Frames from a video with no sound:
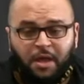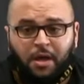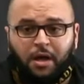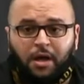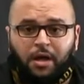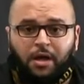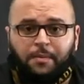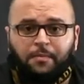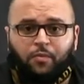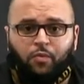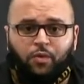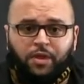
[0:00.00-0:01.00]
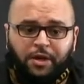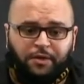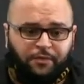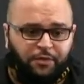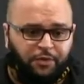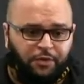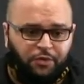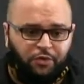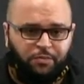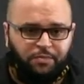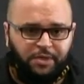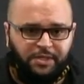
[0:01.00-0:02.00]
Um, without any further
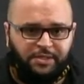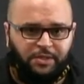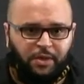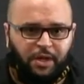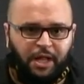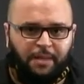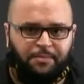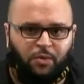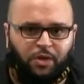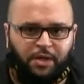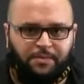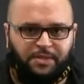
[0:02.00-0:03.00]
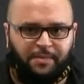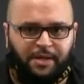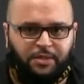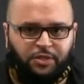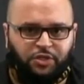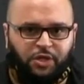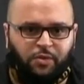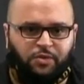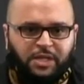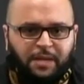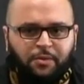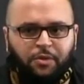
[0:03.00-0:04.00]
ado, please help me welcome al Sheikh
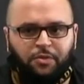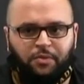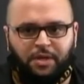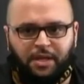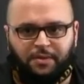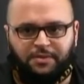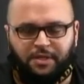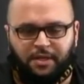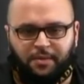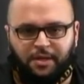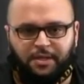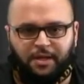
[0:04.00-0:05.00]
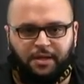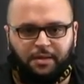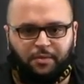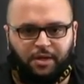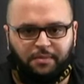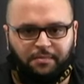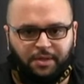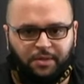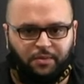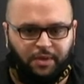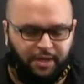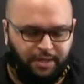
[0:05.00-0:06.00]
Osama with three loud salawat ala
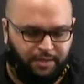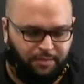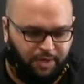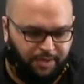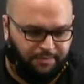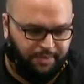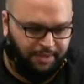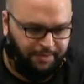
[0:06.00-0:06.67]
Muhammad wa Ali Muhammad.